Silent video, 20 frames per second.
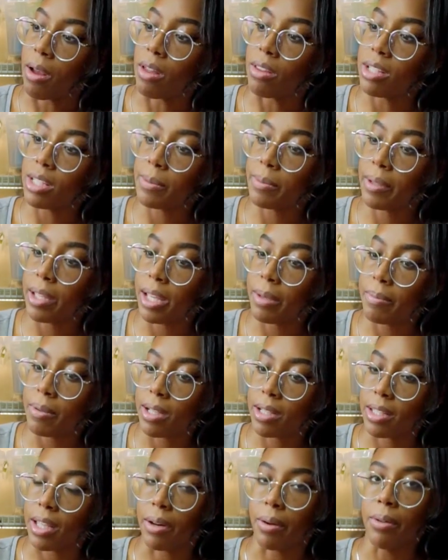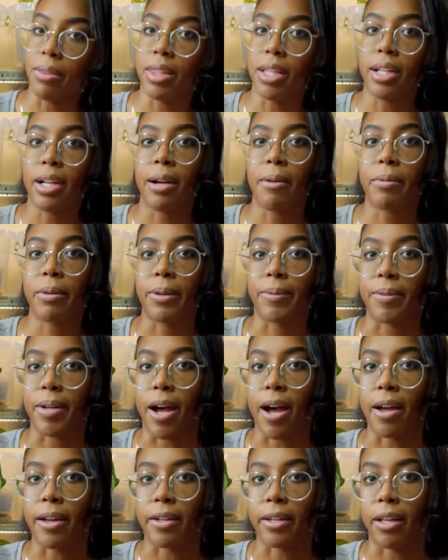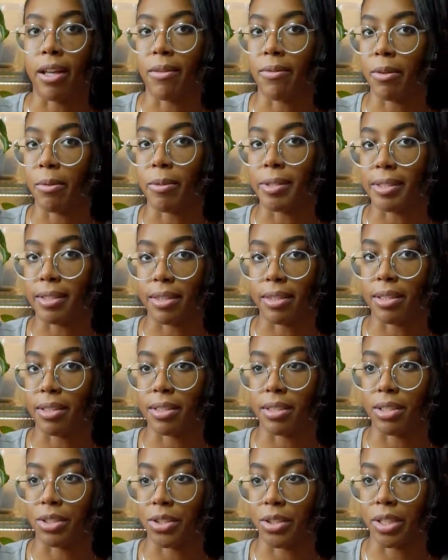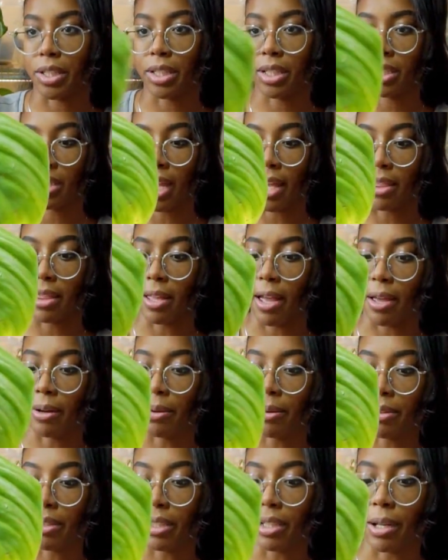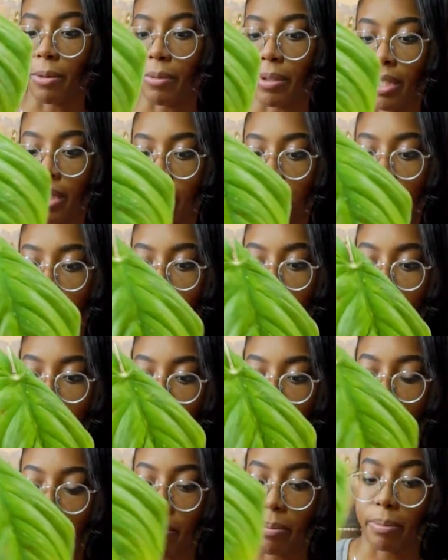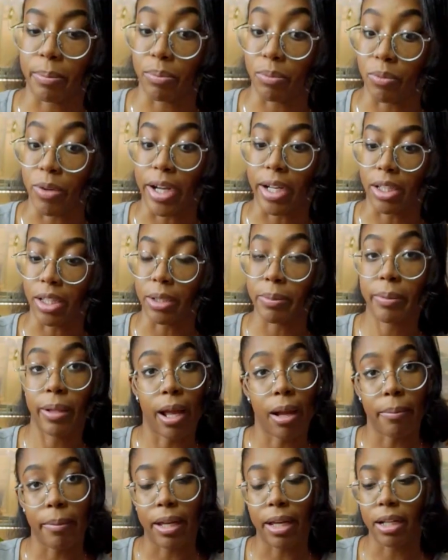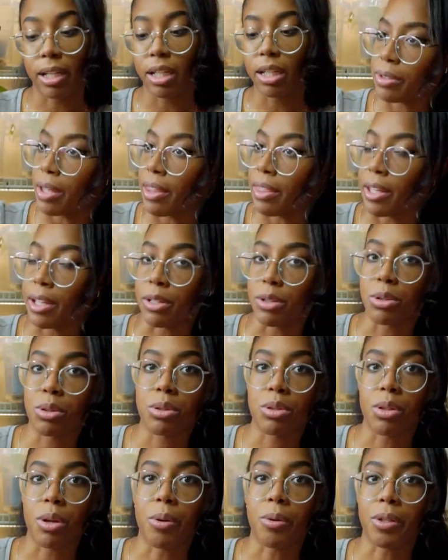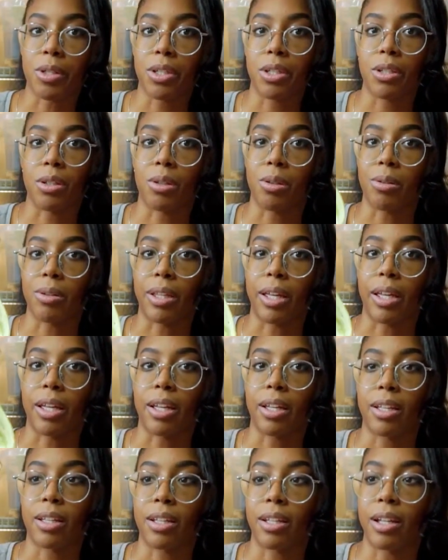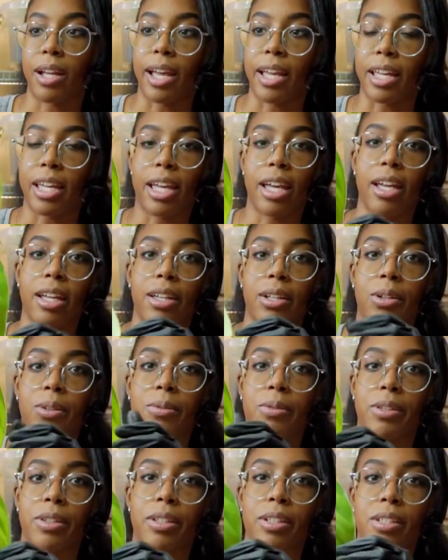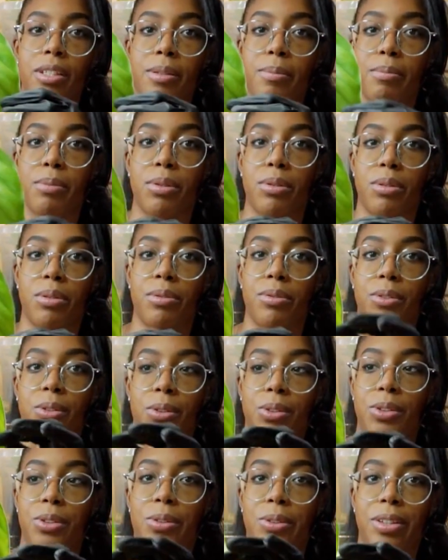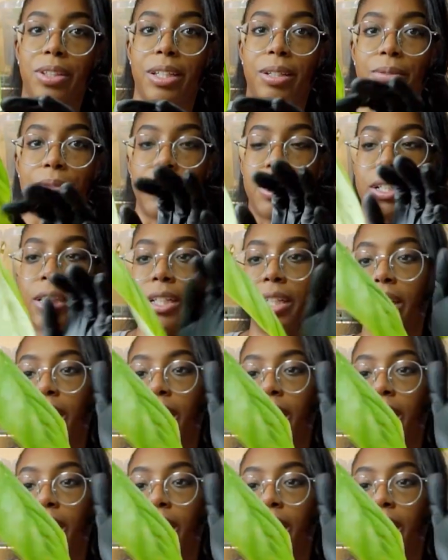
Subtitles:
this plant because I don't think I would have gotten it if it wasn't the citrus. I don't think I would get the regular Plowmani. I think it's so cute. Like, I can't get over this beautiful new leaf here.